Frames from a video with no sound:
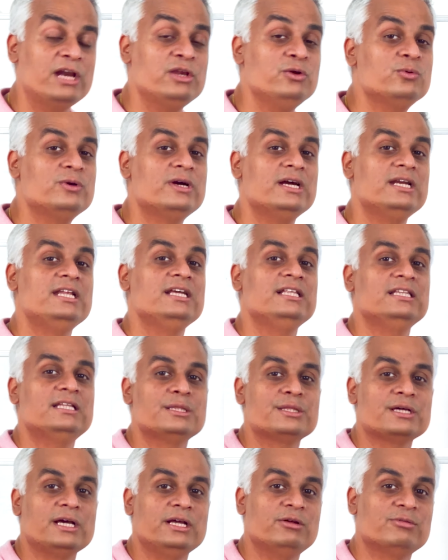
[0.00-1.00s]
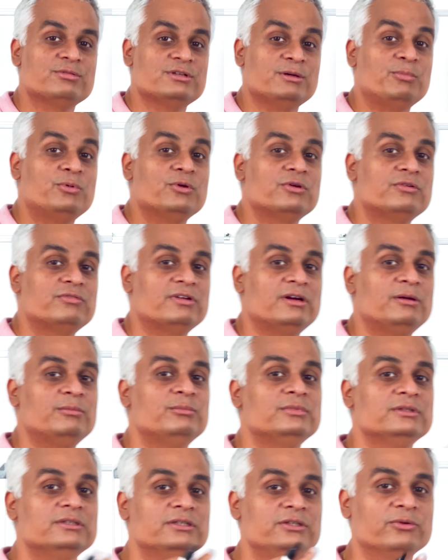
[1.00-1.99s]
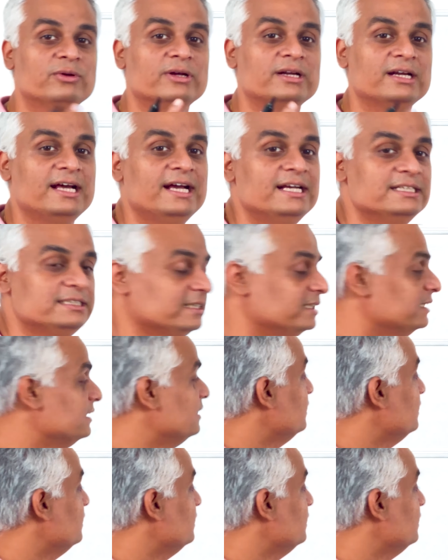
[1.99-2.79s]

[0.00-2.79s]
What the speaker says: you getting this kind of support from your agent.